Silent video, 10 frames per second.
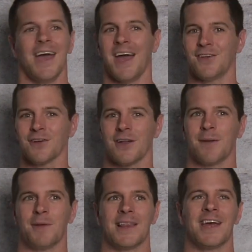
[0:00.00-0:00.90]
and you're
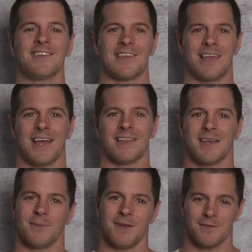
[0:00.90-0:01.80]
gonna be less
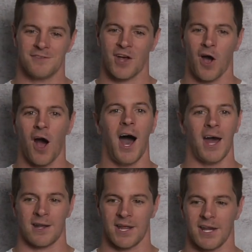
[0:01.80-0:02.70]
likely to be to
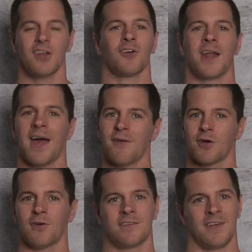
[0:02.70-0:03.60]
coddle it. You're gonna have a
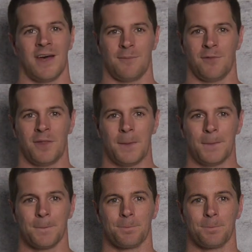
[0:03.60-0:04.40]
good time with it.